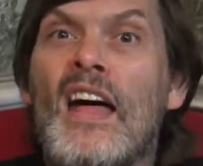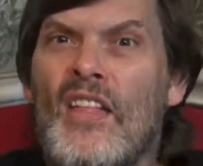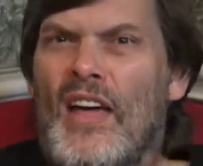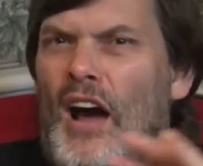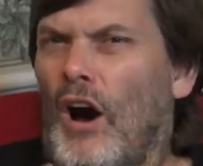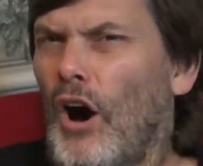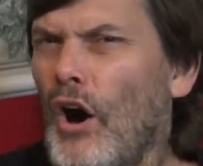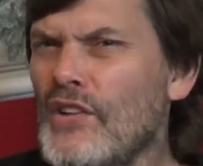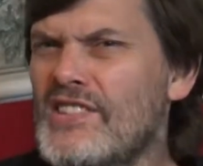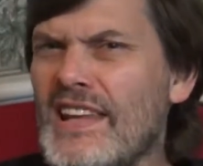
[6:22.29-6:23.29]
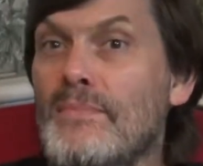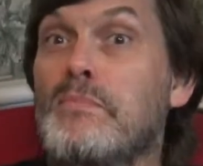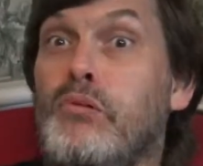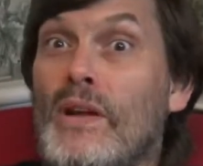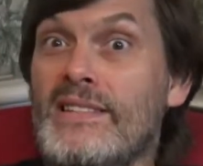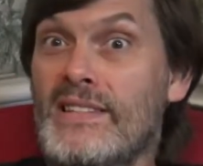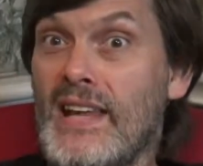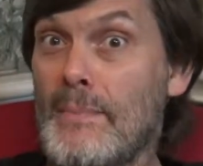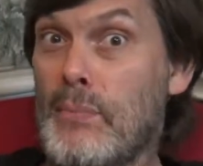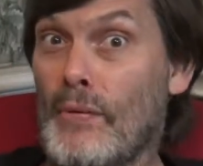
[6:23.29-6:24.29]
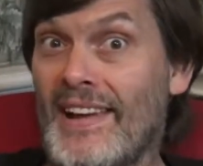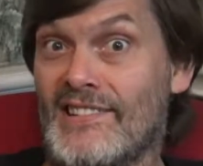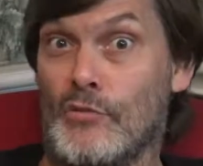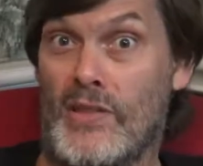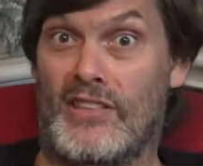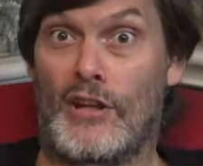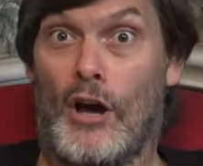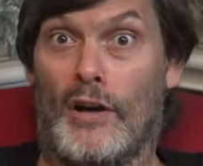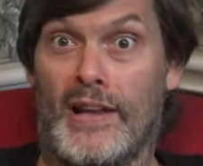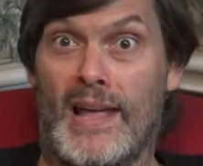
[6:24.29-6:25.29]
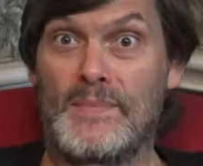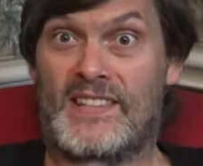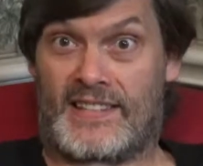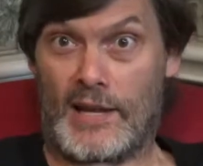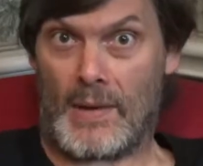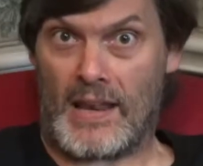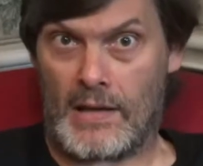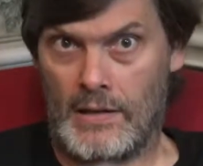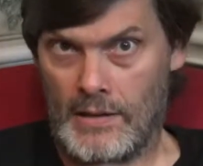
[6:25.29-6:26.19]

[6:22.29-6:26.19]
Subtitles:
they all seemed pretty impressed with the dog named Seaman.